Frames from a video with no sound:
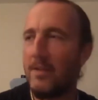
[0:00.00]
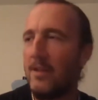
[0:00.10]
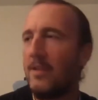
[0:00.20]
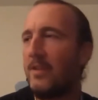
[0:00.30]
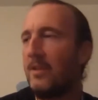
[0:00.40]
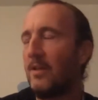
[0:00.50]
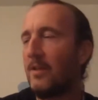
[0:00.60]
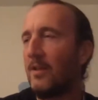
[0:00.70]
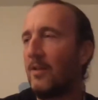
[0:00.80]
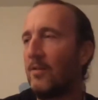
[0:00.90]

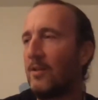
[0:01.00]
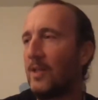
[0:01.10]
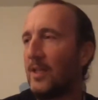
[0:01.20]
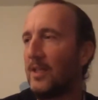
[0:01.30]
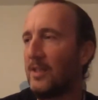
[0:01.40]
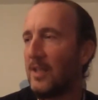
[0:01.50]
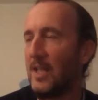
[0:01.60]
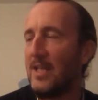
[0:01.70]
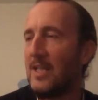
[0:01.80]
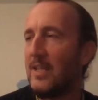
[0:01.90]
the
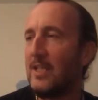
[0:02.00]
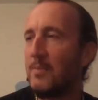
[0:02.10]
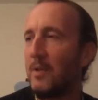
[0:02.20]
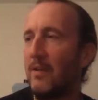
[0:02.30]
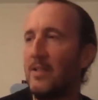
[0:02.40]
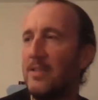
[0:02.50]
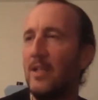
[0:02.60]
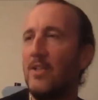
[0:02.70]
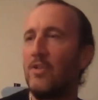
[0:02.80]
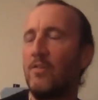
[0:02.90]
near death experience
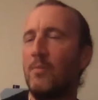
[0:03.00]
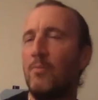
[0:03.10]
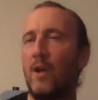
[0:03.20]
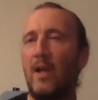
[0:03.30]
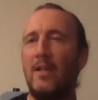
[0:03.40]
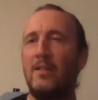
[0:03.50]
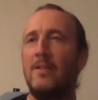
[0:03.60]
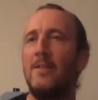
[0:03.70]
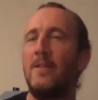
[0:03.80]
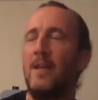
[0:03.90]
signature of the brain,
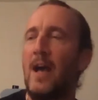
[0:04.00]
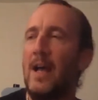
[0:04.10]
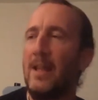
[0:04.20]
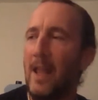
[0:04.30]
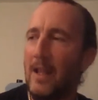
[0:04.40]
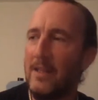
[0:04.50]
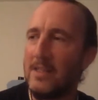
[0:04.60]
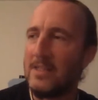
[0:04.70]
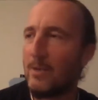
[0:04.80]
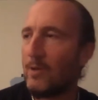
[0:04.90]
and to
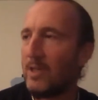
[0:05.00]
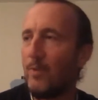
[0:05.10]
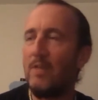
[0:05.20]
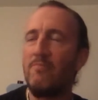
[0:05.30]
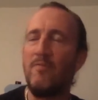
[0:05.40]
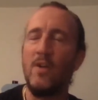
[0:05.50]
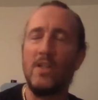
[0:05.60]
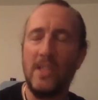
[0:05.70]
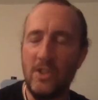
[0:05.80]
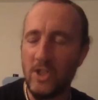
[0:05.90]
see whether we can
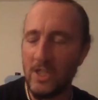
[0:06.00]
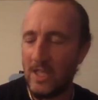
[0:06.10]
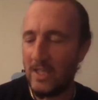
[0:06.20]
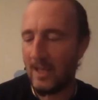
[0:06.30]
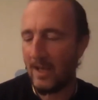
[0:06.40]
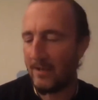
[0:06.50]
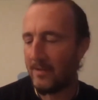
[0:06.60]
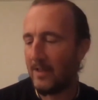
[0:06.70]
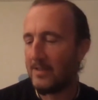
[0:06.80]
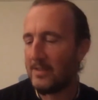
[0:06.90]
reverse engineer that
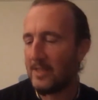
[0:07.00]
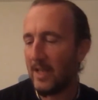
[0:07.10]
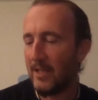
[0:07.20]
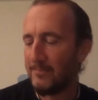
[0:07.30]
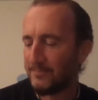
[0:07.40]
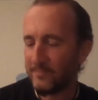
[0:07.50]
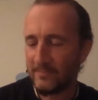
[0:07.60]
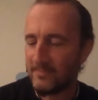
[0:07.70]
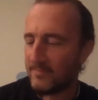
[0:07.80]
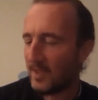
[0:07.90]
and say,
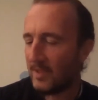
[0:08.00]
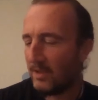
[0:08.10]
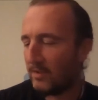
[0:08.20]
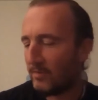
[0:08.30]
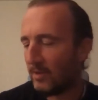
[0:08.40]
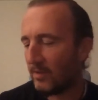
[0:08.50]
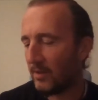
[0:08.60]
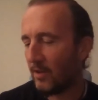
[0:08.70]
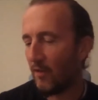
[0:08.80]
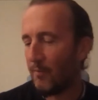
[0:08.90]
a
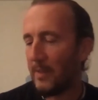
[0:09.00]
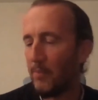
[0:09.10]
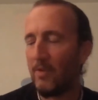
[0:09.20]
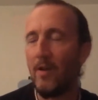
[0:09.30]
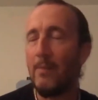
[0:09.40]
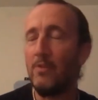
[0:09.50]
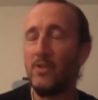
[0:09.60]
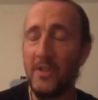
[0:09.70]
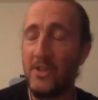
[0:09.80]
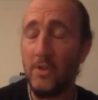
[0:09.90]
lot of people are able to
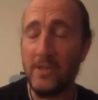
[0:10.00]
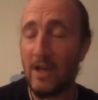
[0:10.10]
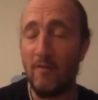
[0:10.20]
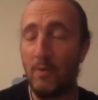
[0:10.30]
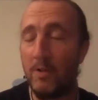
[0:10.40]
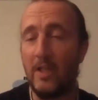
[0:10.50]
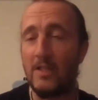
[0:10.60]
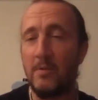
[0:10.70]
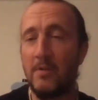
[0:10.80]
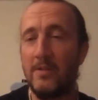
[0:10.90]
induce out of body
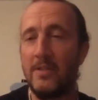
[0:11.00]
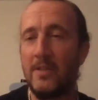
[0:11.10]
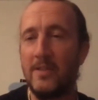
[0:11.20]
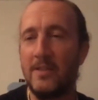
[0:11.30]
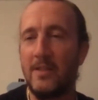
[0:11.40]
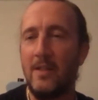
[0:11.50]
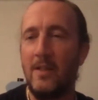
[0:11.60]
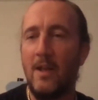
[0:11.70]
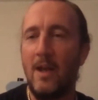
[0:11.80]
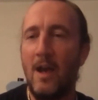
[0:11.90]
experiences,
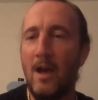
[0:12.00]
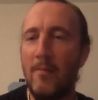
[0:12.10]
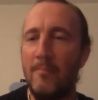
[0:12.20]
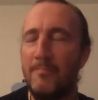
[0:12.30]
and